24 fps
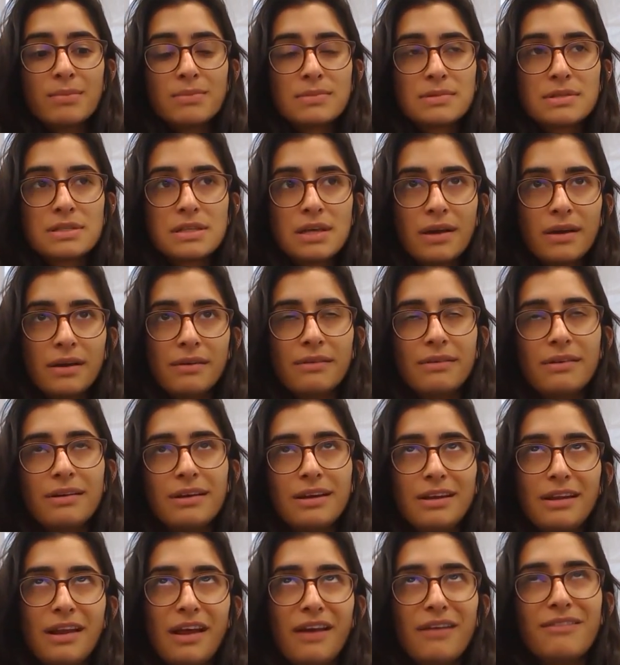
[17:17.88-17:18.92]
So
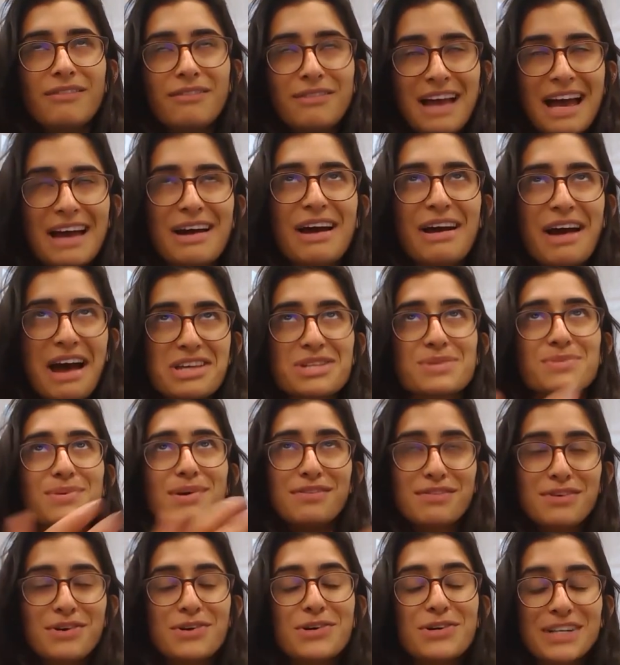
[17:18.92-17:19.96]
yeah, as we're
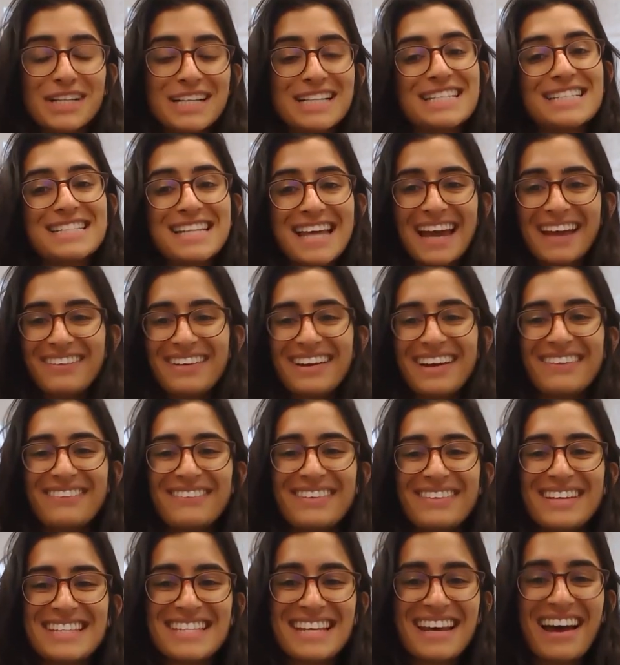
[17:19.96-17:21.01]
recording today,
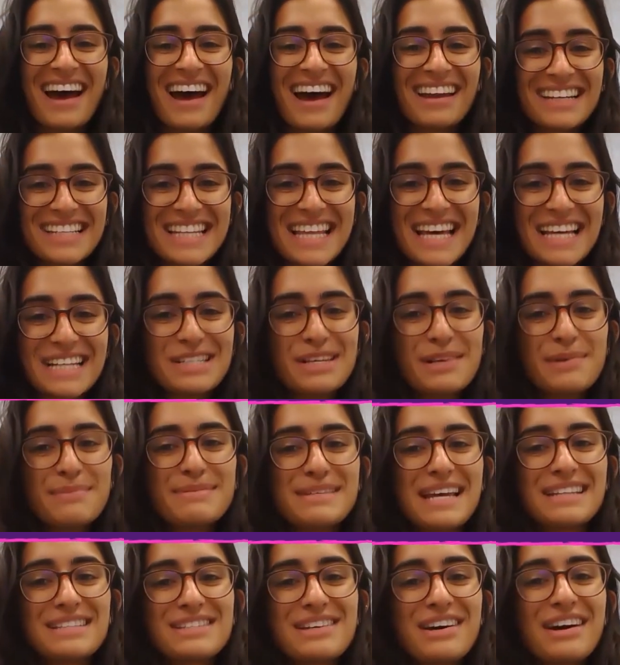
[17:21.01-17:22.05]
we sit under that
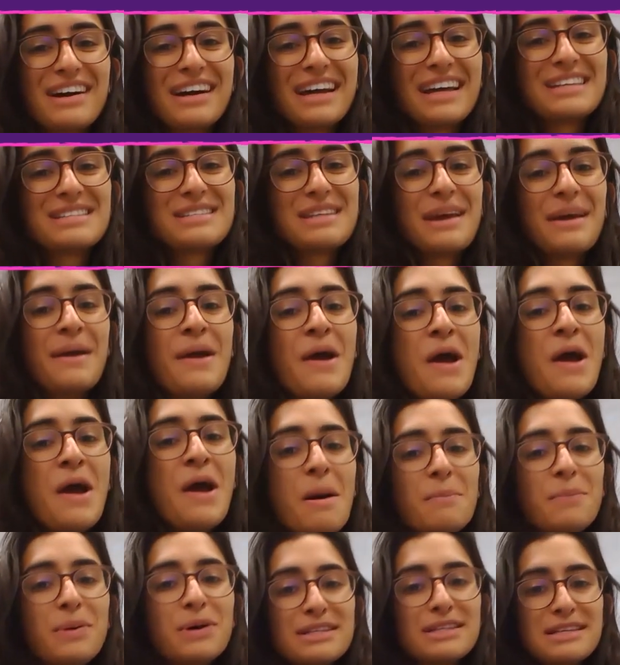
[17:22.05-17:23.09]
2% target. So
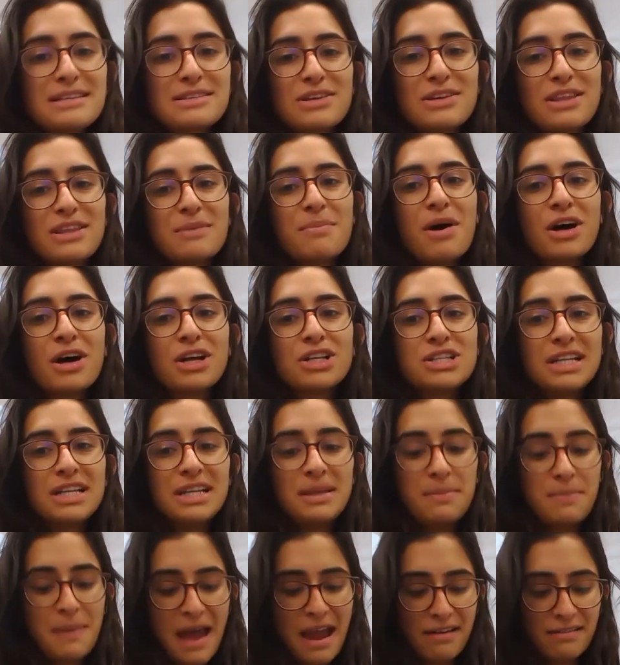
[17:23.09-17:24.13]
puts us on the
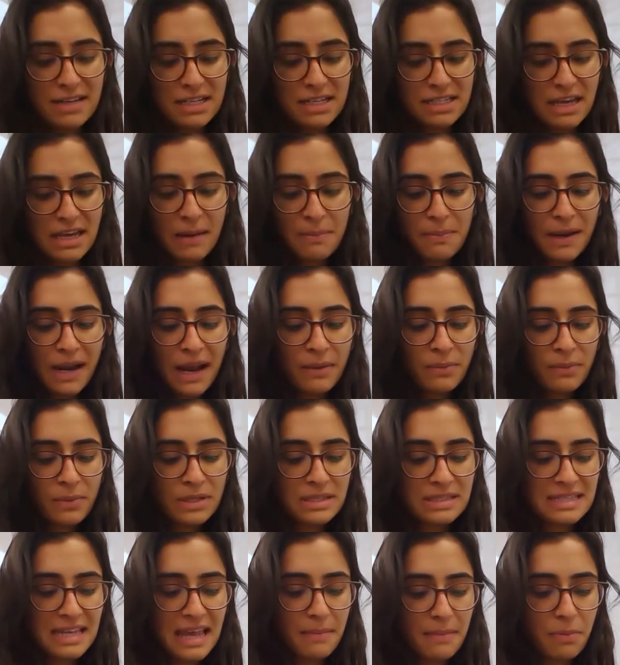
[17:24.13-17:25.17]
marginally bearish side. But I
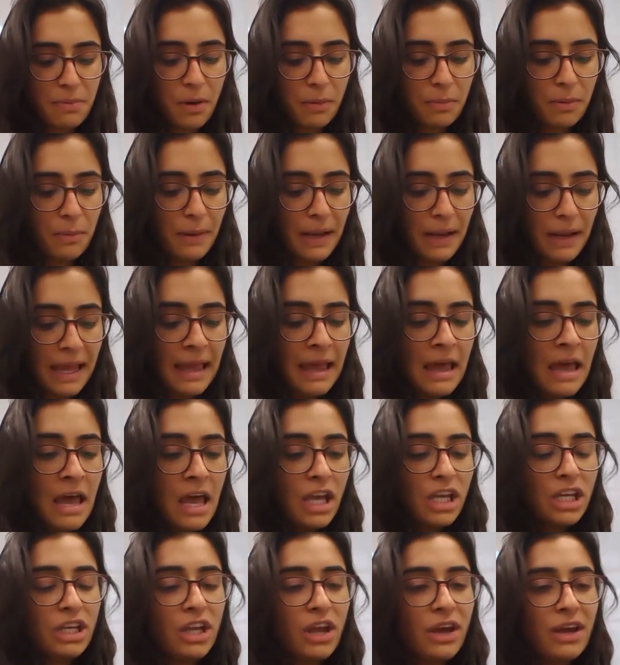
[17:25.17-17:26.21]
would say probably,
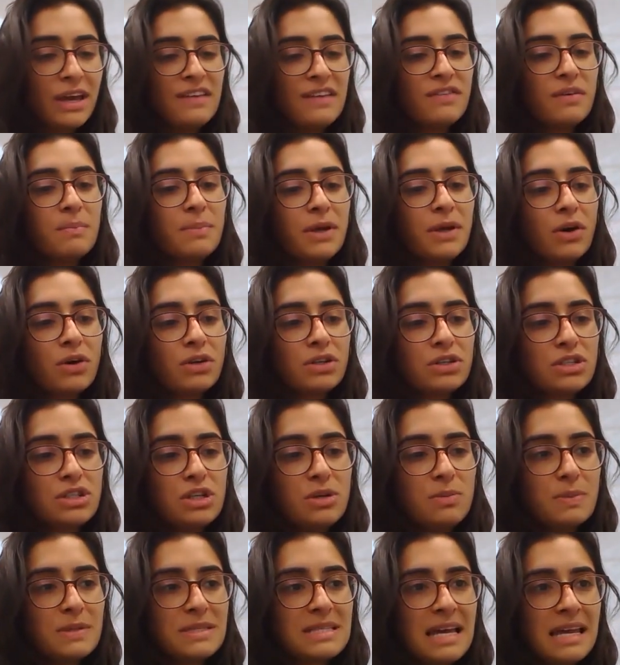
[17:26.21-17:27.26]
you know, even beyond
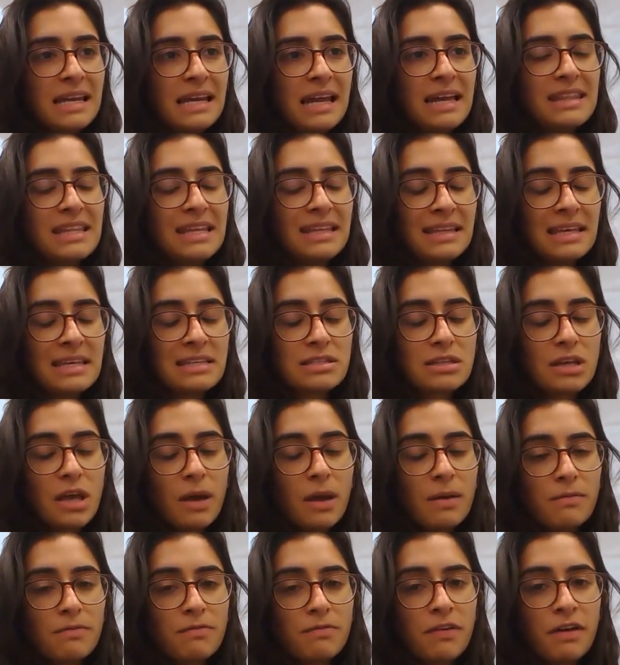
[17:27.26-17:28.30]
2%, I think there's
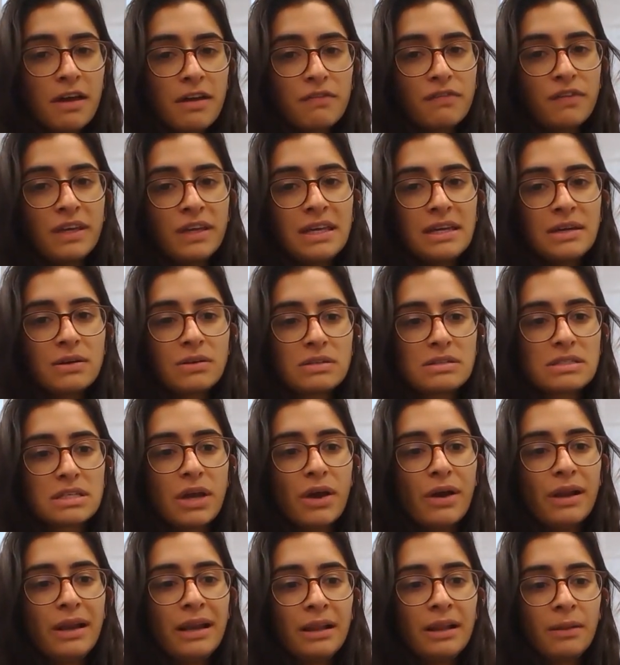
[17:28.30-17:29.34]
scope for yields to
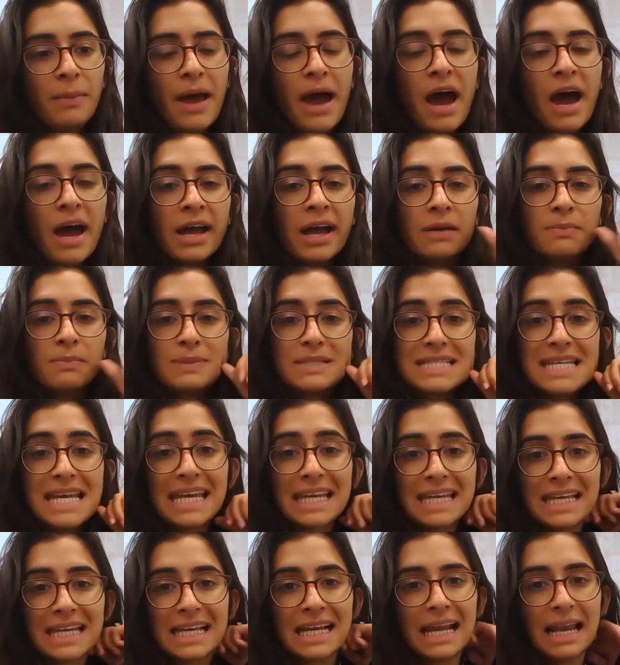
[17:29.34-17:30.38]
go a little bit higher,
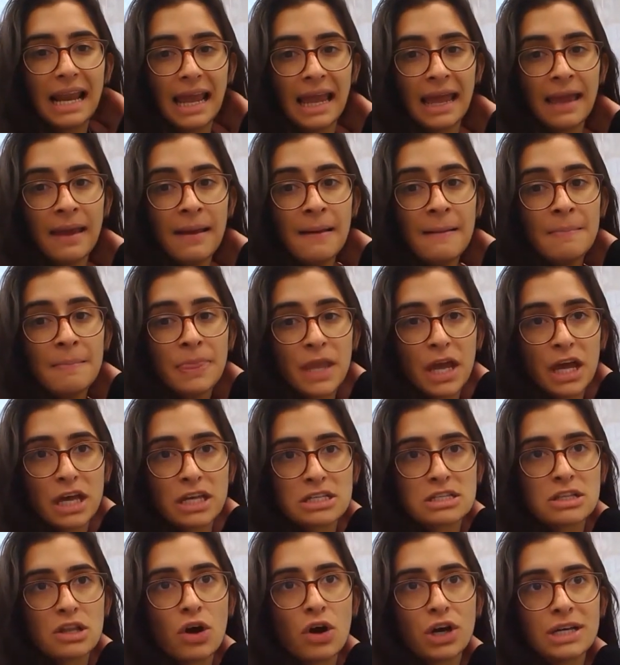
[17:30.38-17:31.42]
particularly
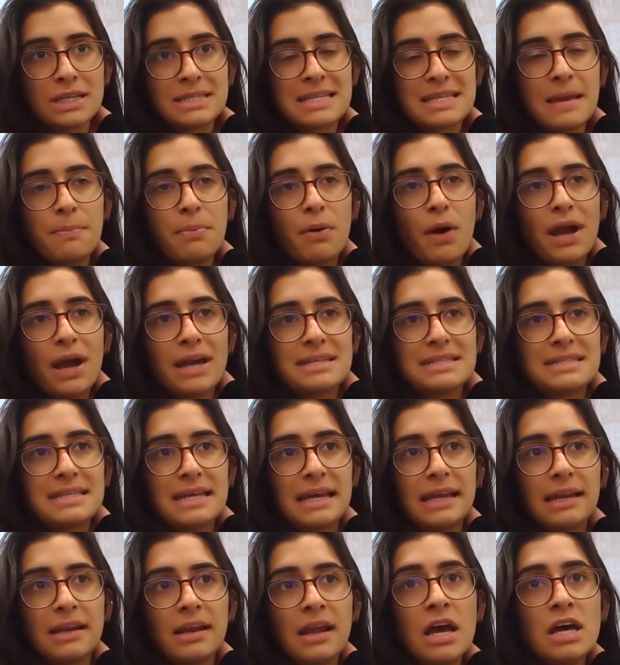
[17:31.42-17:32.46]
as long as they price
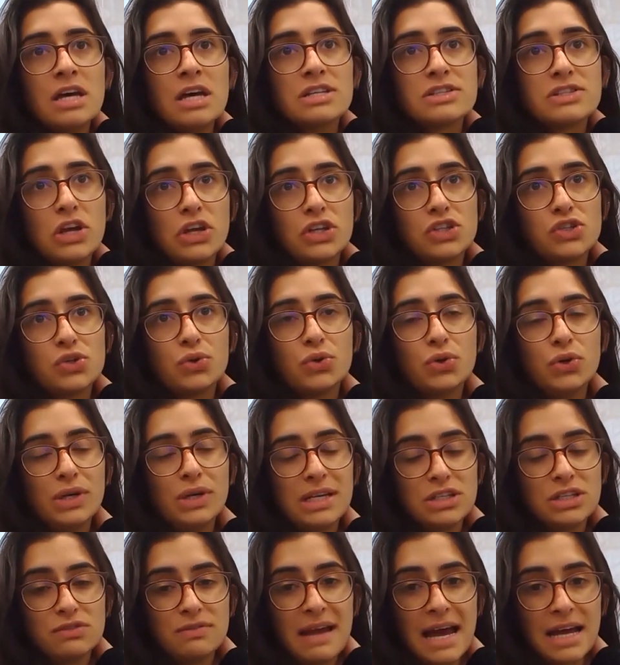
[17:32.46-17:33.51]
in such a
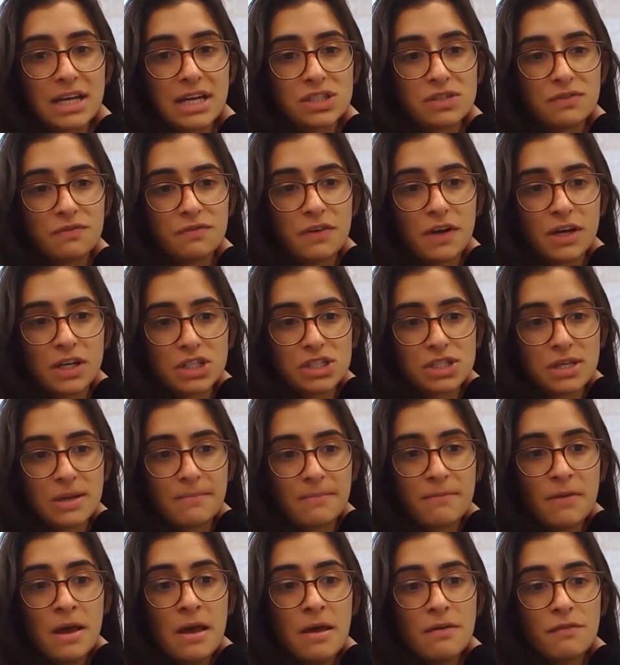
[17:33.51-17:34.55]
hawkish reaction
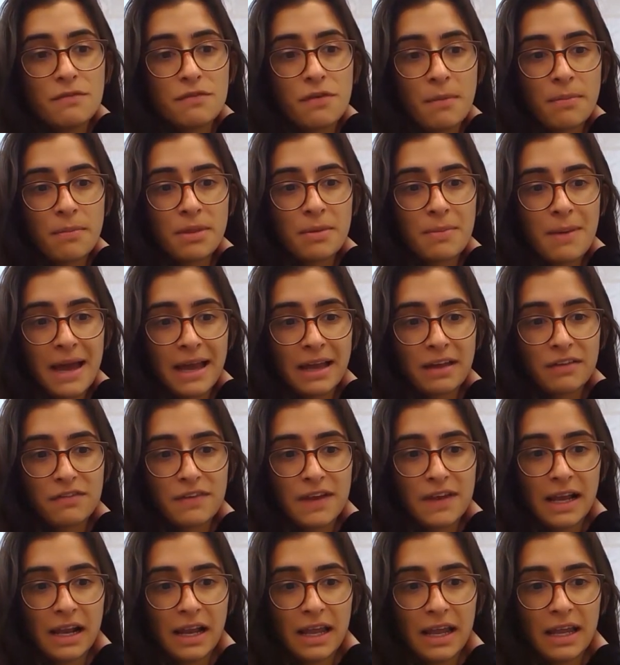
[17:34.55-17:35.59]
function from the Bank of
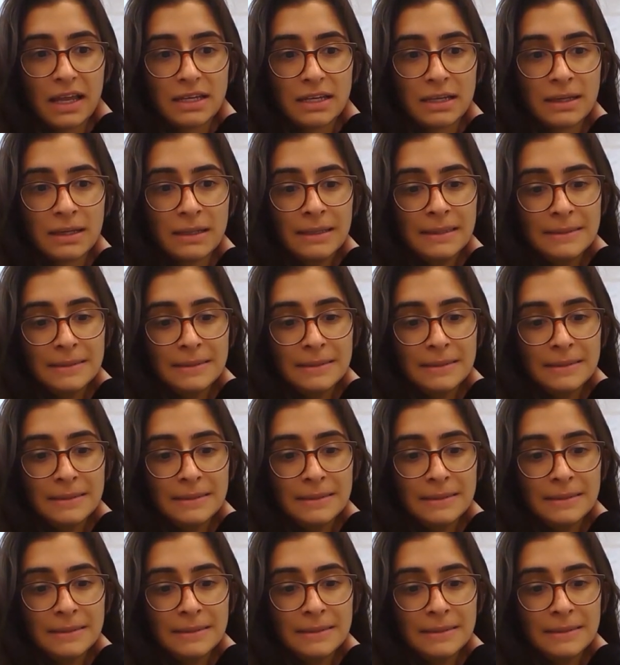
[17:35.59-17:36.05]
England.